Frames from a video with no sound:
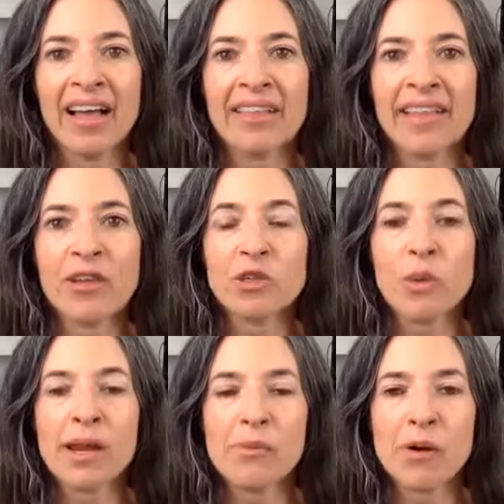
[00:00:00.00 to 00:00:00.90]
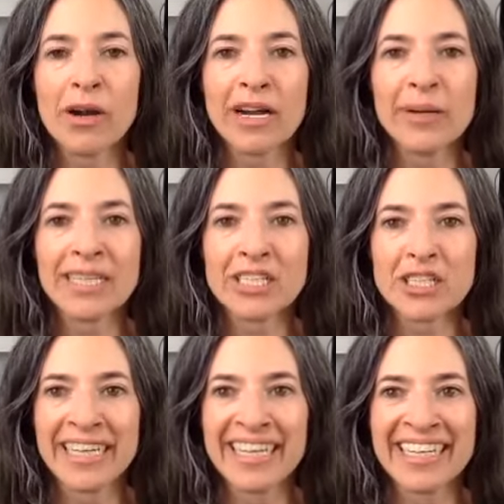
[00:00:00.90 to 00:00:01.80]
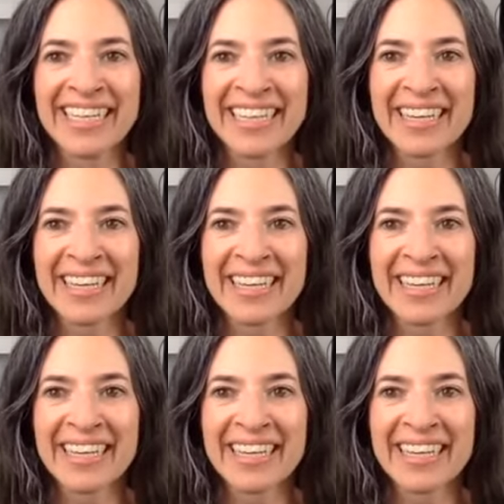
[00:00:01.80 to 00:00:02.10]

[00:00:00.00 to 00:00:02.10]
And then there's one more question.